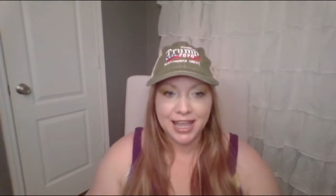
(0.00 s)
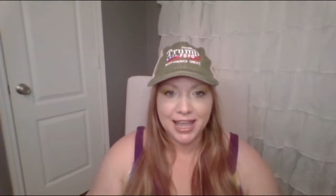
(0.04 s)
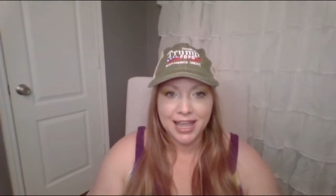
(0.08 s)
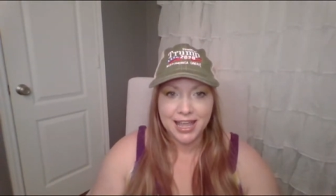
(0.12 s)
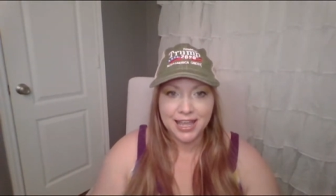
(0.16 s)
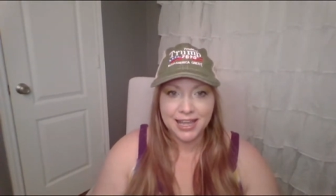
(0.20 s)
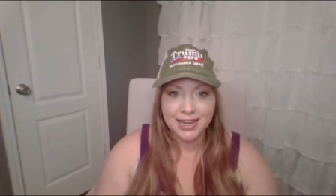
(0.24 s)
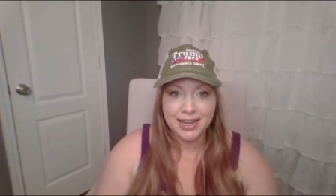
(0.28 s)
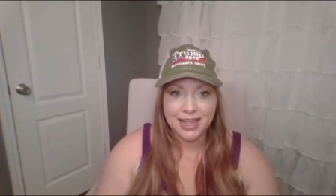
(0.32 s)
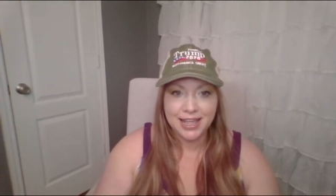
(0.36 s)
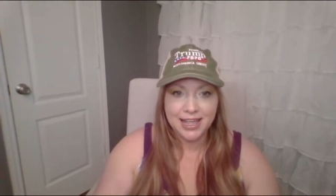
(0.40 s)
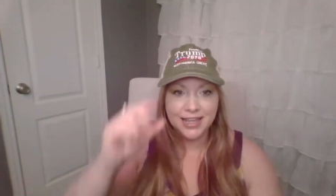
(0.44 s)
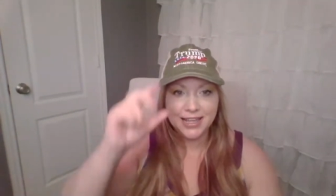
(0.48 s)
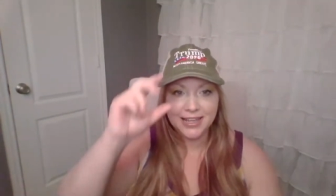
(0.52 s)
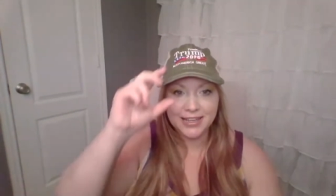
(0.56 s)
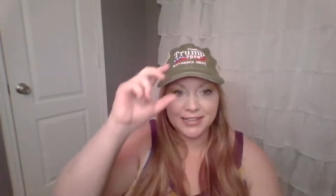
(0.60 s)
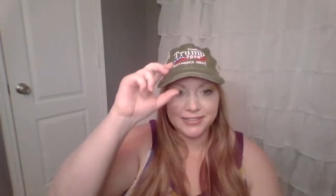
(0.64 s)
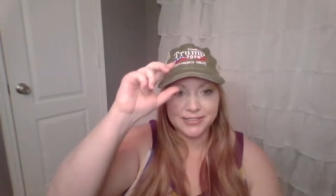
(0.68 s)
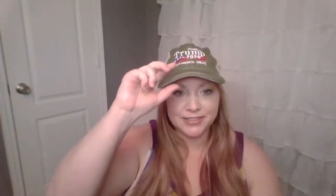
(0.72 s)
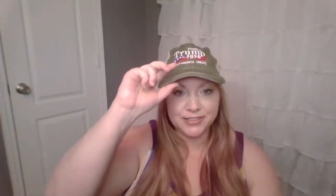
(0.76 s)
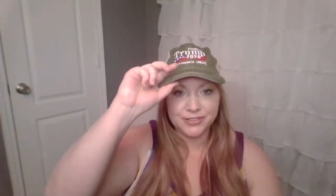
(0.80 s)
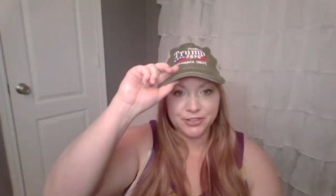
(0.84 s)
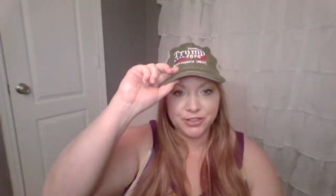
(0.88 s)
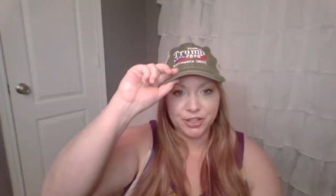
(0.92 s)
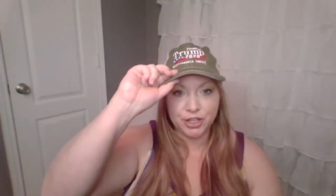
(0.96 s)
It
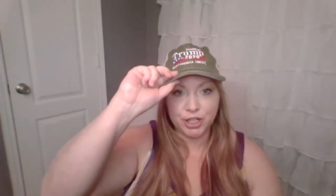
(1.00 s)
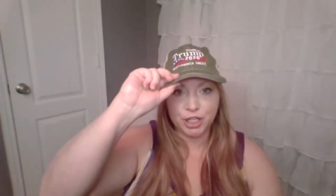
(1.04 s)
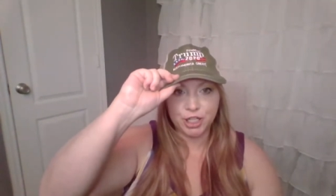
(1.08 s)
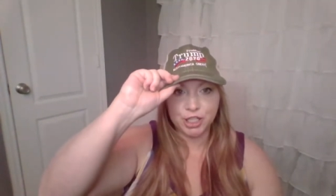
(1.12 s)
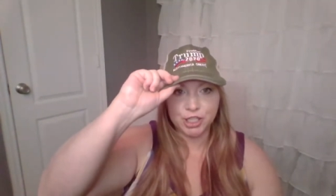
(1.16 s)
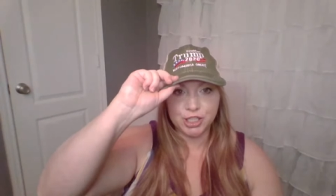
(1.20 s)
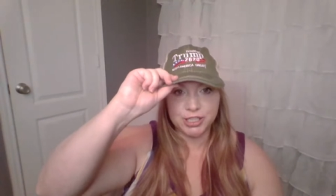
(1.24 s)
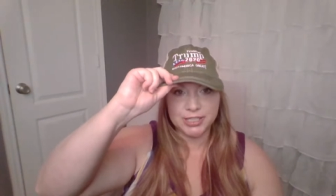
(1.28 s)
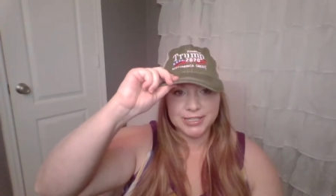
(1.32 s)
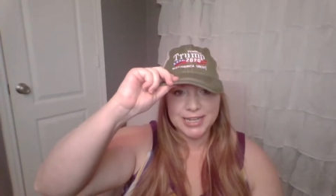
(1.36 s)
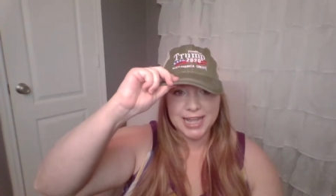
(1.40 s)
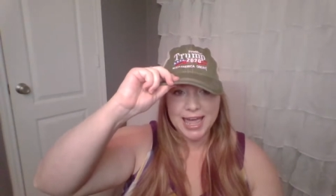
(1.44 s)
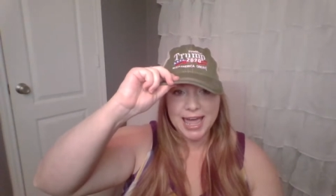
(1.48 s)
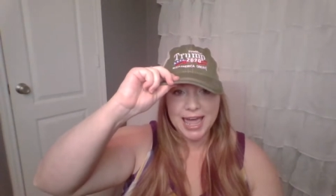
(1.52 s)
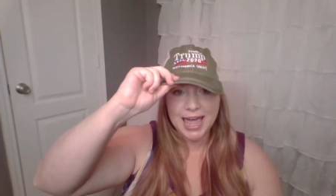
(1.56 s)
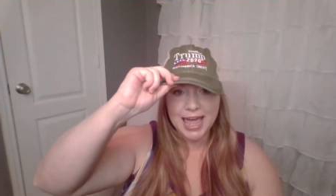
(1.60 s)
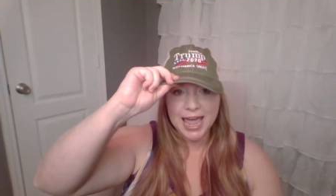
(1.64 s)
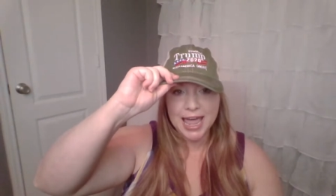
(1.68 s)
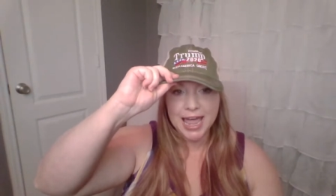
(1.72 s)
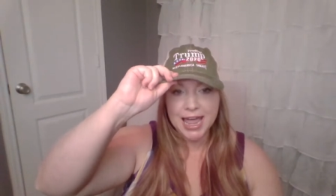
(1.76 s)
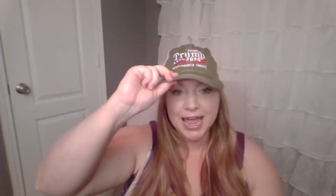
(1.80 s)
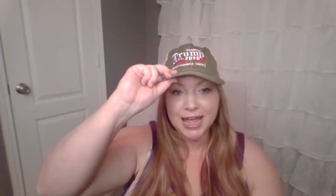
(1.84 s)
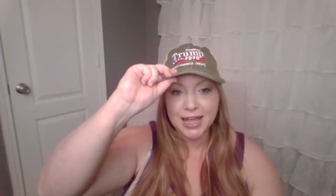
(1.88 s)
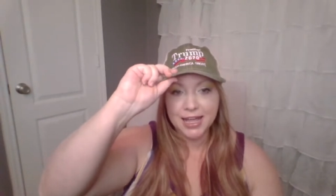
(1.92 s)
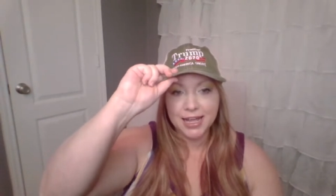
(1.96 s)
is
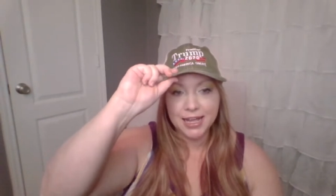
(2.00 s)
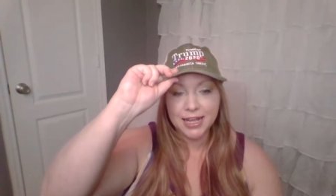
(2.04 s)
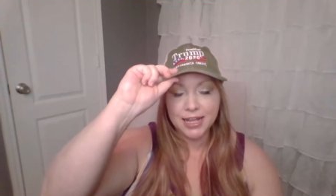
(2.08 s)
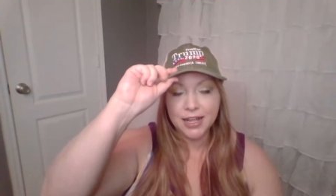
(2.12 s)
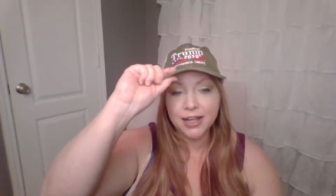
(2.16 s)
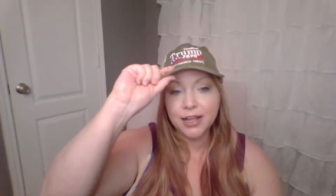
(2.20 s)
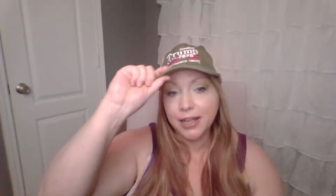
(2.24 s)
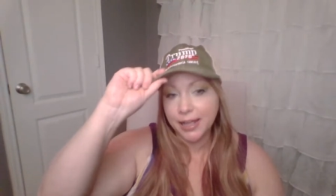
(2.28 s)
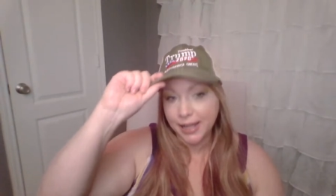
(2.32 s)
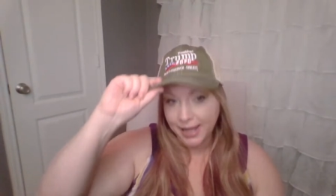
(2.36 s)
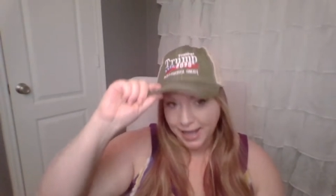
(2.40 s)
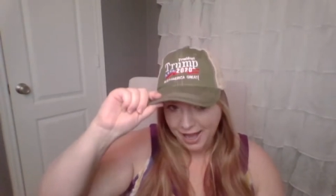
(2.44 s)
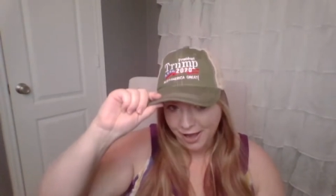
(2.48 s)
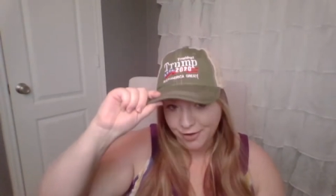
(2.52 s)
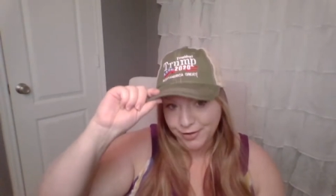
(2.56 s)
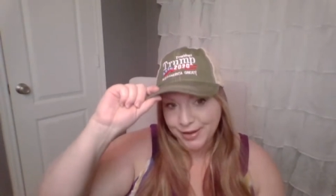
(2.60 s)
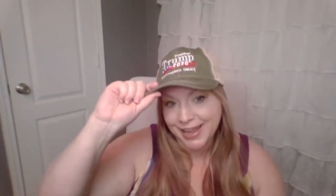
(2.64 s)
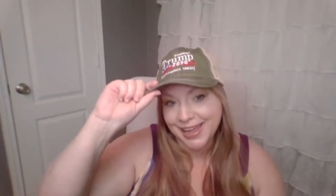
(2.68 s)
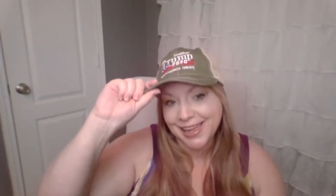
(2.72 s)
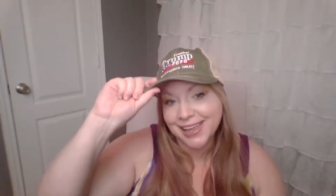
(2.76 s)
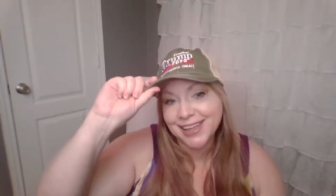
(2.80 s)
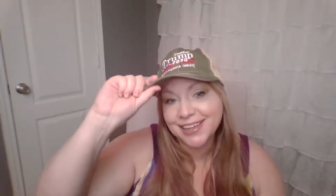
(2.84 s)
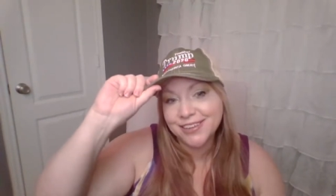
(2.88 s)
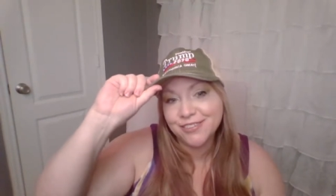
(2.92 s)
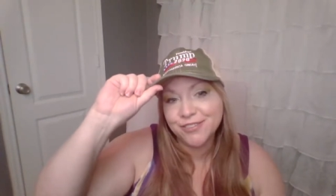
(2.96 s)
Thursday.
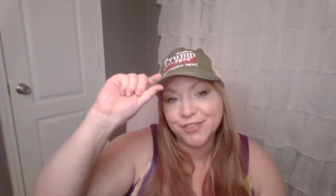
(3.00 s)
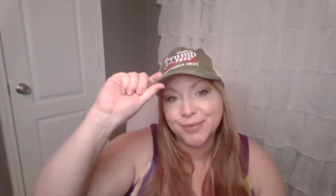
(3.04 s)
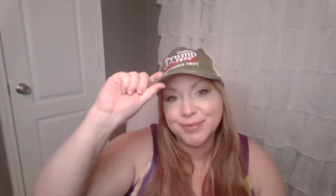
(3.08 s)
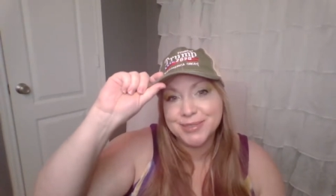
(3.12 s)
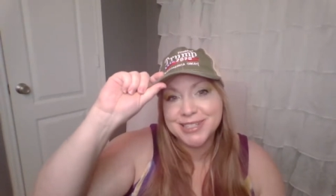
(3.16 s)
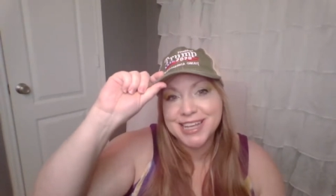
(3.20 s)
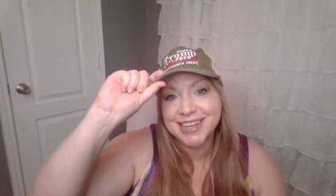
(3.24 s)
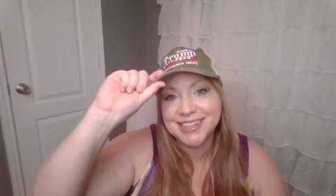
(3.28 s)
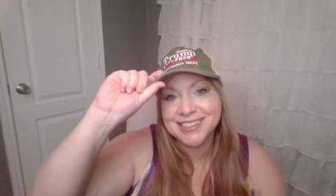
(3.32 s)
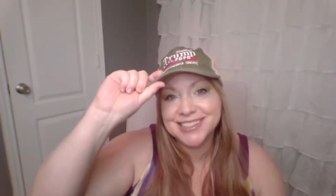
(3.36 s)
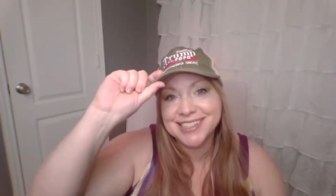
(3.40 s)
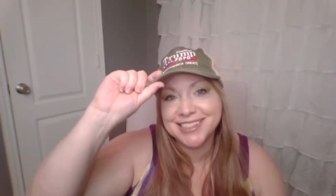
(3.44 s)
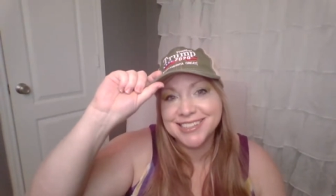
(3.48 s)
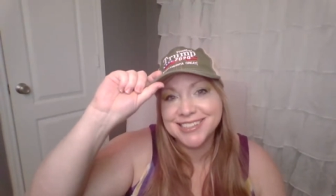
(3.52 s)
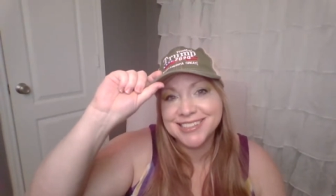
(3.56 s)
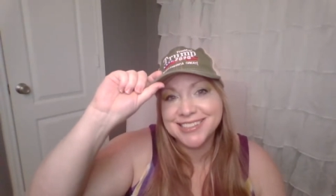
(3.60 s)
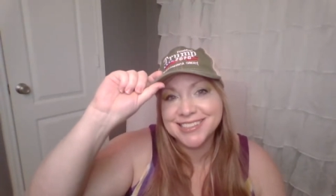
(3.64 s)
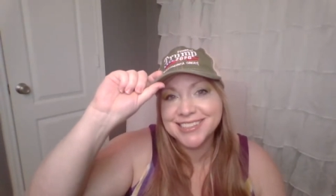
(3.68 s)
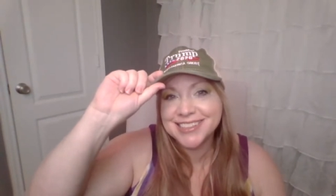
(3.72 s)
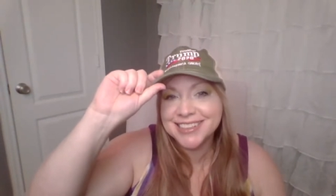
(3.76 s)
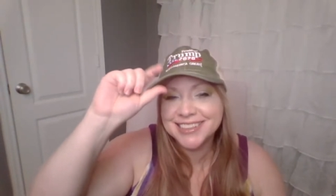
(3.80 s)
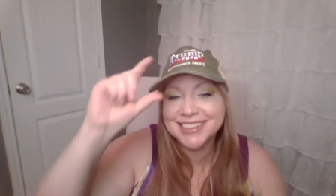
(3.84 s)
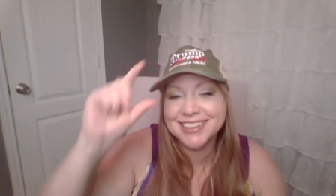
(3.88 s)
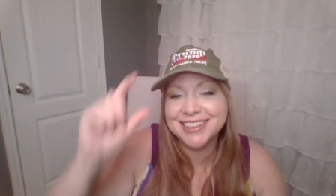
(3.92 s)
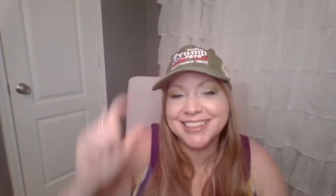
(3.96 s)
Howdy from
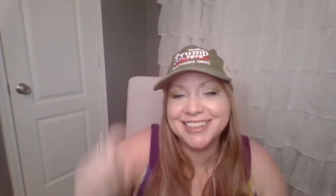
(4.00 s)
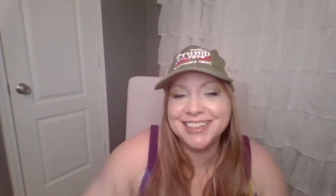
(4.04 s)
Texas.